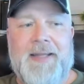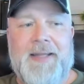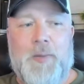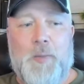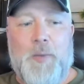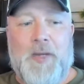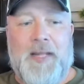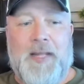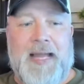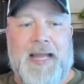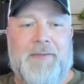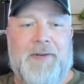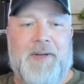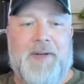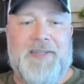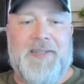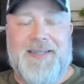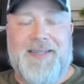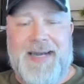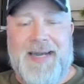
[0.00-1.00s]
we'll have our
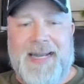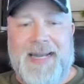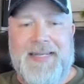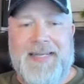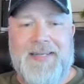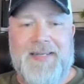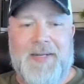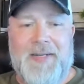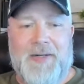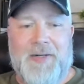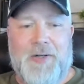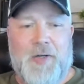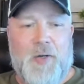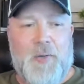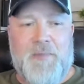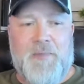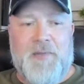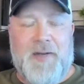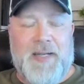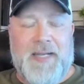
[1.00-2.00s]
signs here,
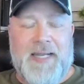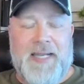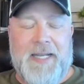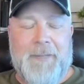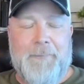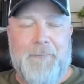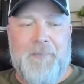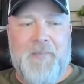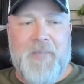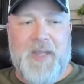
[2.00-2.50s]
hopefully,